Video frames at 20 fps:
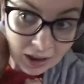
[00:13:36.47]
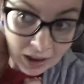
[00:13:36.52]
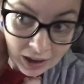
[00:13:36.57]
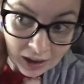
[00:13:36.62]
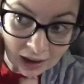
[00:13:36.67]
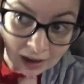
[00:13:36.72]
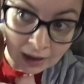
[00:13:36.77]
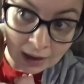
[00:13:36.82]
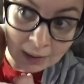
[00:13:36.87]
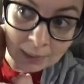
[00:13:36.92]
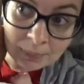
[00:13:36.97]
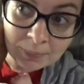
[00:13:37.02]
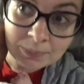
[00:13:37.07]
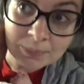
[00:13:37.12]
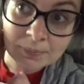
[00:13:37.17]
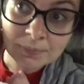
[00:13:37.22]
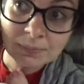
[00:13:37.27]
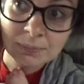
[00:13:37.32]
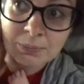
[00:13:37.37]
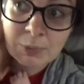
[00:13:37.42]

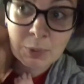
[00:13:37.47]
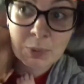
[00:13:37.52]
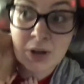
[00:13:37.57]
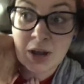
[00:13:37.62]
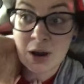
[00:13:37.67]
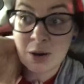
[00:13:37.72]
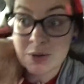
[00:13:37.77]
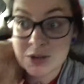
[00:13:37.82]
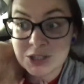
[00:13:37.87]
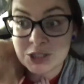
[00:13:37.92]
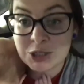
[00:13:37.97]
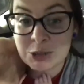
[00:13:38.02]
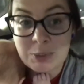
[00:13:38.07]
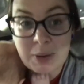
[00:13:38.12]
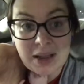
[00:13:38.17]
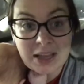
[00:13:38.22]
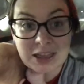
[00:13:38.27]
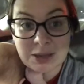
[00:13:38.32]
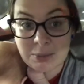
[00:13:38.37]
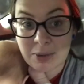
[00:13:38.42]
Um, but we always do
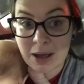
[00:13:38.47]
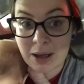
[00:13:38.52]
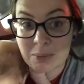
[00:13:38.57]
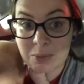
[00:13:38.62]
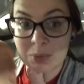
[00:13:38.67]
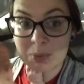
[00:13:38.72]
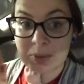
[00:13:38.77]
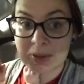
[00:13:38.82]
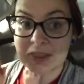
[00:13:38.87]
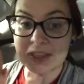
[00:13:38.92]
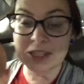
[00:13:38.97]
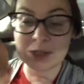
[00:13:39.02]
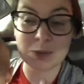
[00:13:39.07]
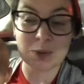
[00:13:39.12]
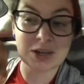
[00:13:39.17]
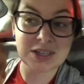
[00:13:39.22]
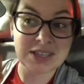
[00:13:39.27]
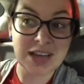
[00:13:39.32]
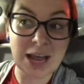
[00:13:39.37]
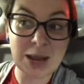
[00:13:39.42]
pay at the pump, but this
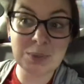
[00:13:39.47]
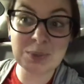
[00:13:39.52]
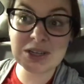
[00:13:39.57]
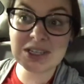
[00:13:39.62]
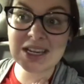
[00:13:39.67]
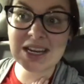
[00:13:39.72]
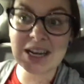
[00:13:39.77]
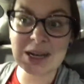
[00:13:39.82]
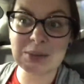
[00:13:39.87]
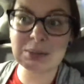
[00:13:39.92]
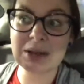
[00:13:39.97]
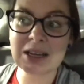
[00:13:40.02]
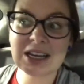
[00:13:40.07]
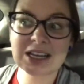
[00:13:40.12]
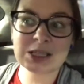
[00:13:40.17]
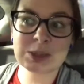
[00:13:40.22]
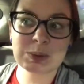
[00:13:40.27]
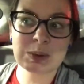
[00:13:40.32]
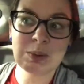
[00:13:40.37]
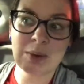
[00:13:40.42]
one time we didn't
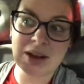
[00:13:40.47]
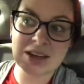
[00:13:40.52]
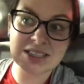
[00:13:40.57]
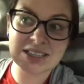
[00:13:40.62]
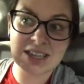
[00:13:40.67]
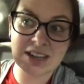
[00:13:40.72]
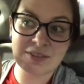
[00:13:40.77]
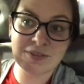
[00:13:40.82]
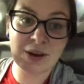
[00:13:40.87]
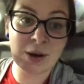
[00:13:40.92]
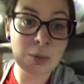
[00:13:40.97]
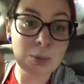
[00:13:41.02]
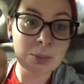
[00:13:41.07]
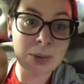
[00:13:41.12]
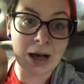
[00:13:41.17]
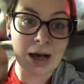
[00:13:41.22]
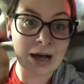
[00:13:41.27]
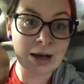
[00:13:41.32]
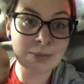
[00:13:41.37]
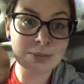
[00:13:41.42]
because we wanted to get fountain
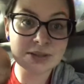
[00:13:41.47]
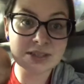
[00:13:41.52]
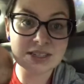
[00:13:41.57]
pops.